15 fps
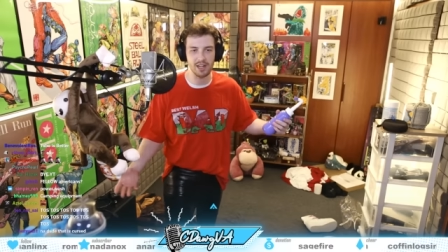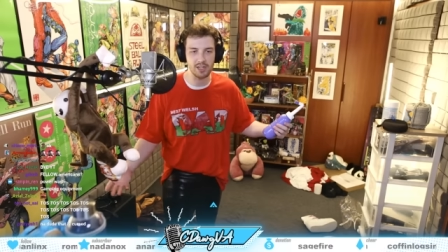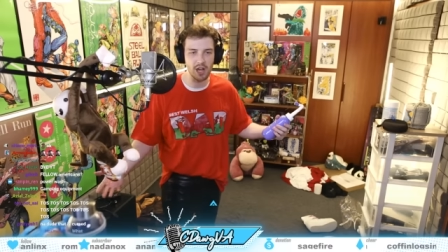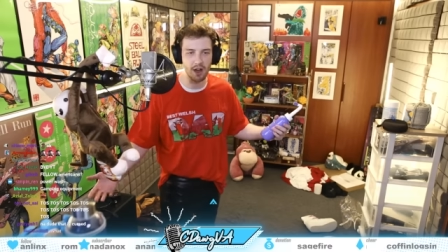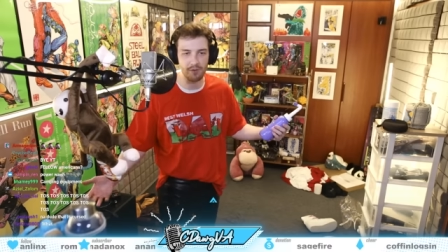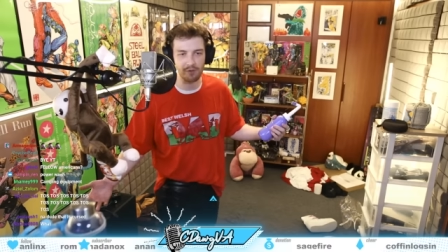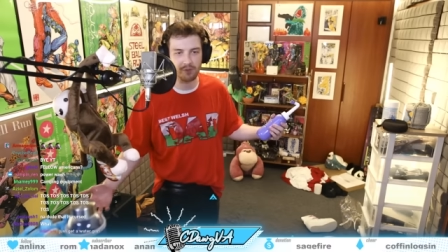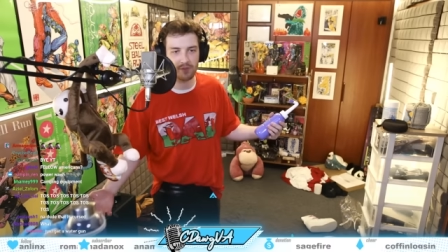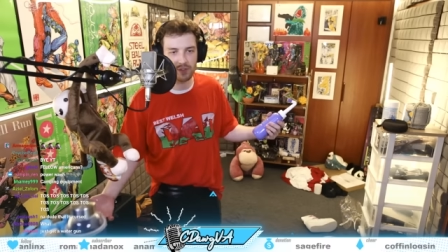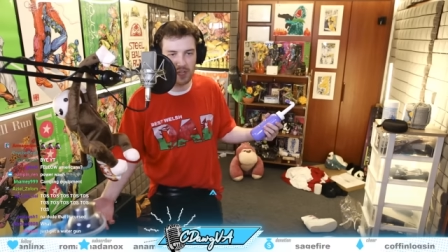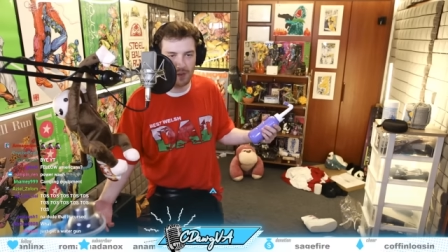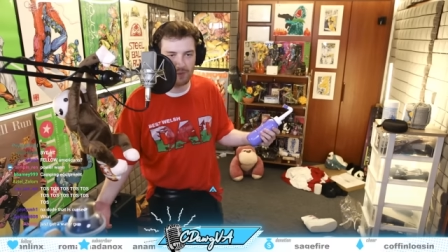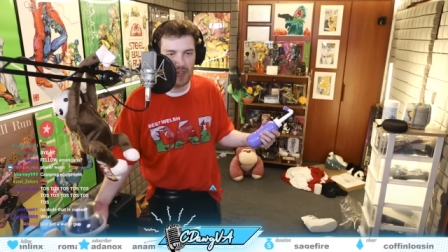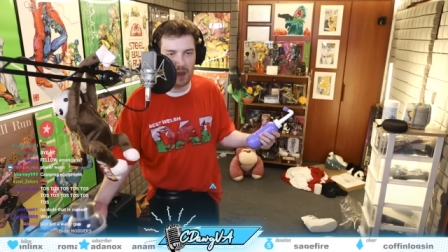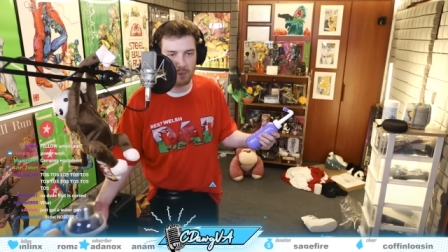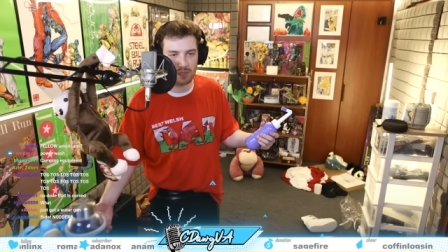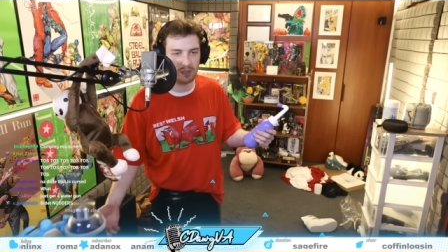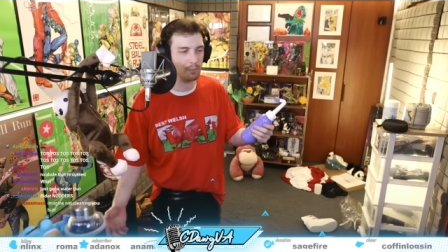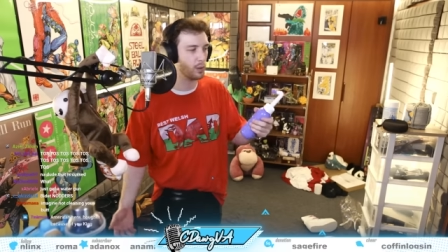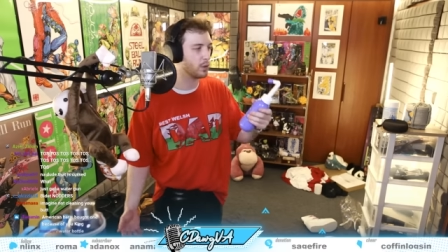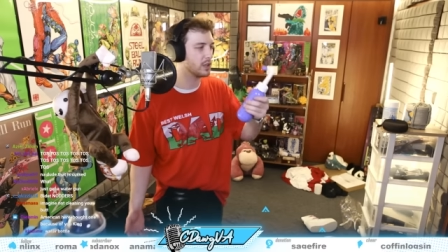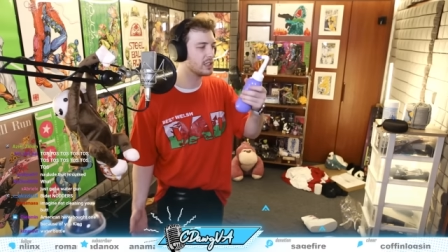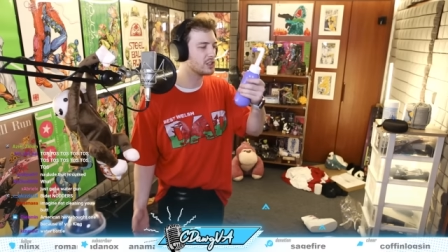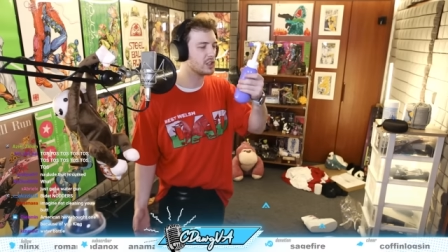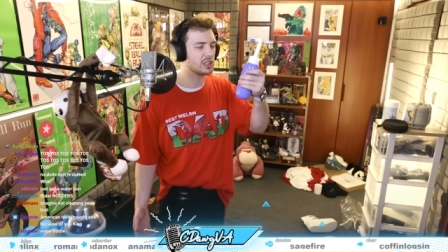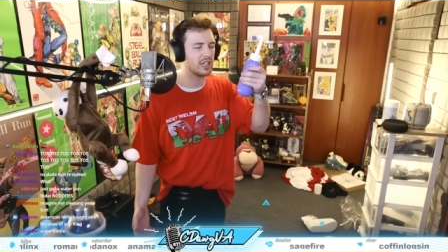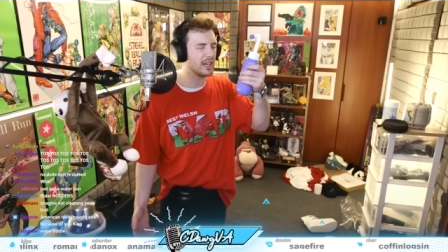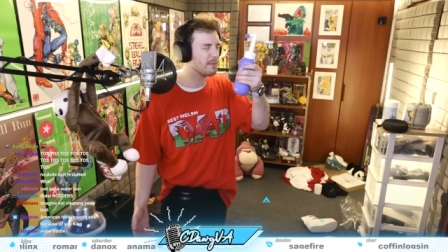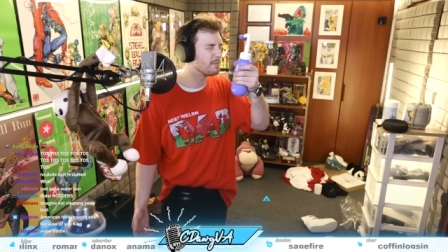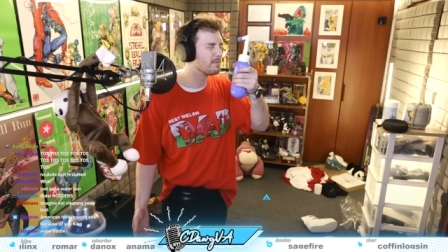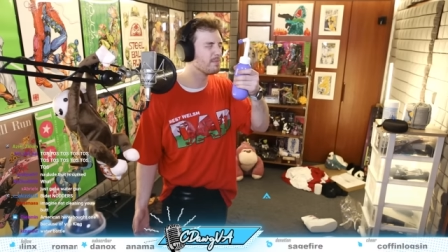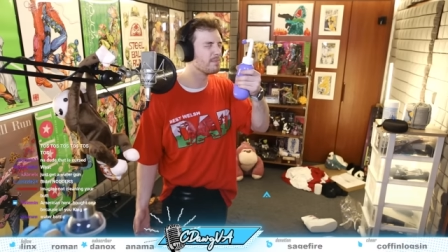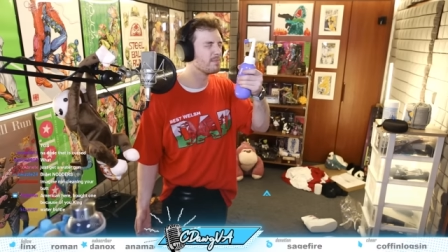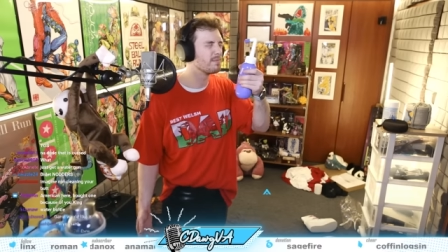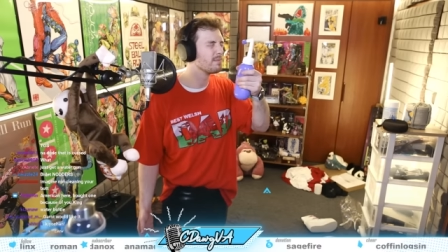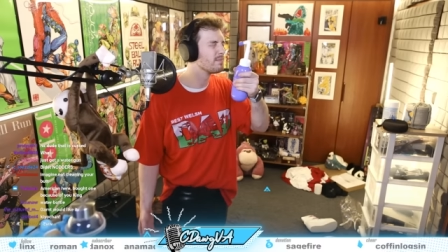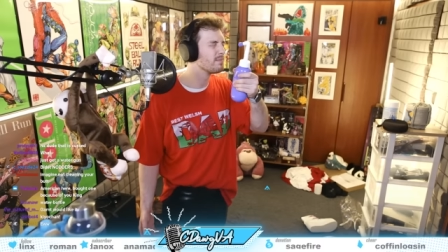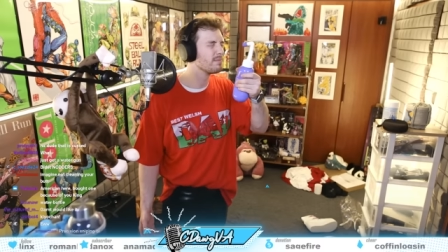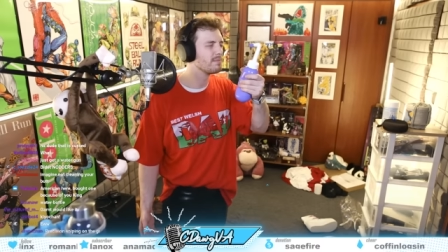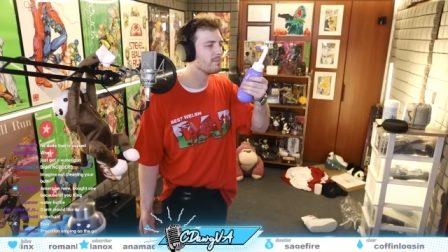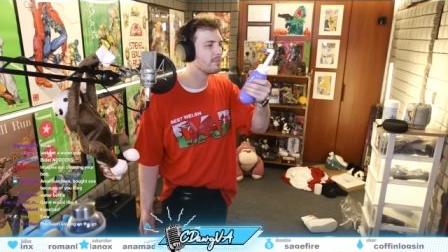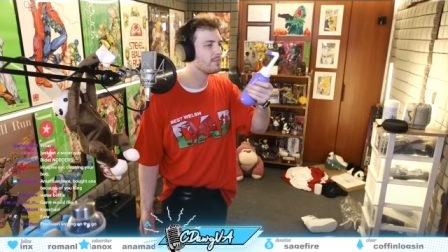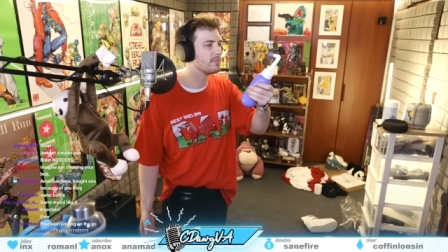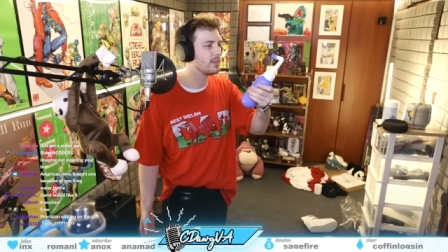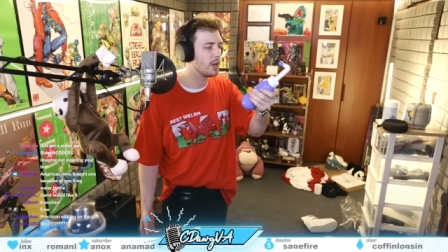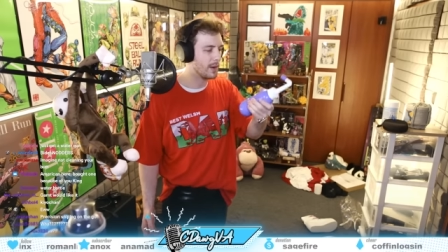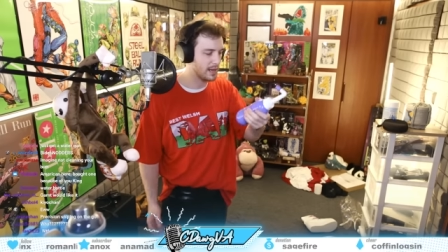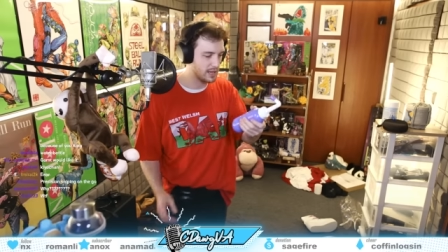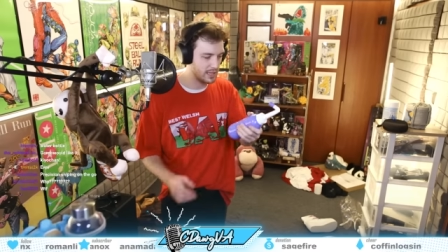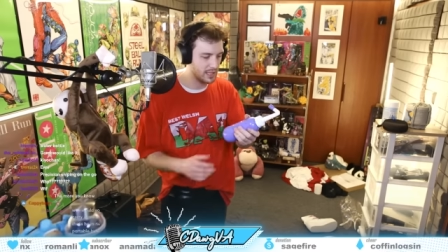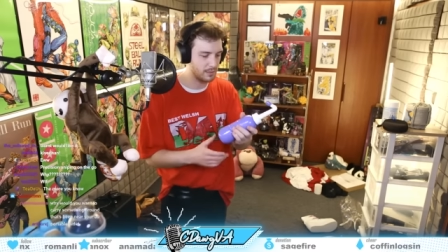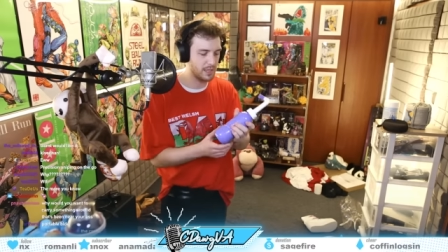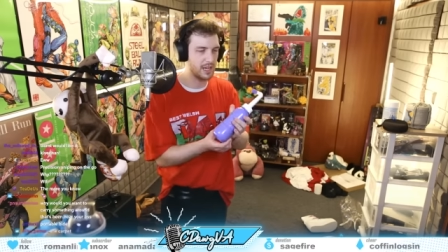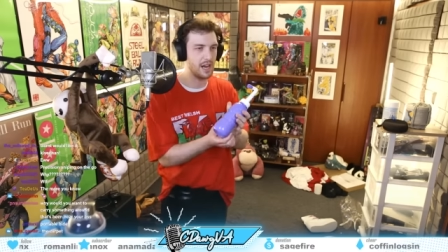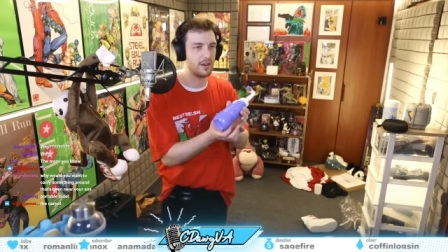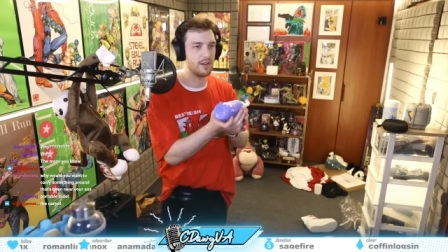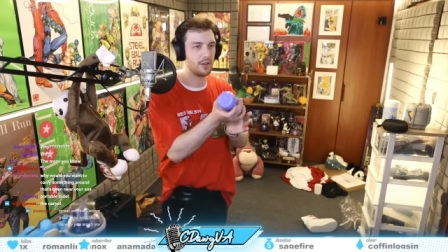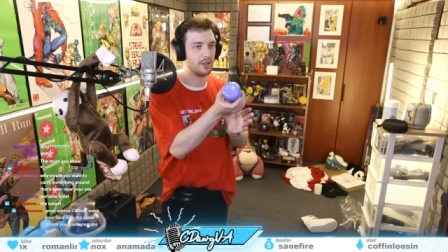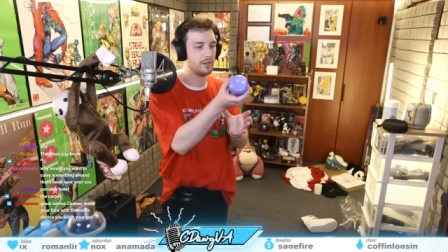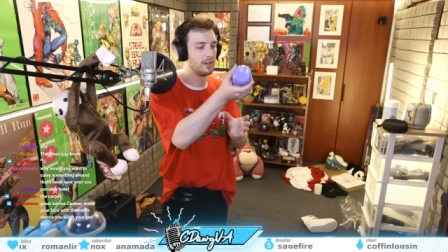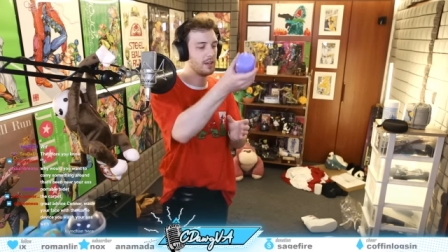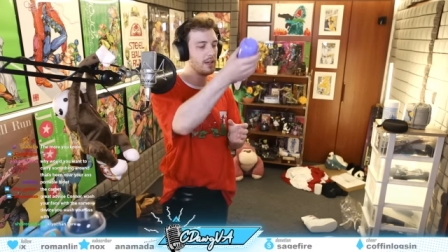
a tough, tough game with the boys, just like. Oh wait, it's upside down. Hold on.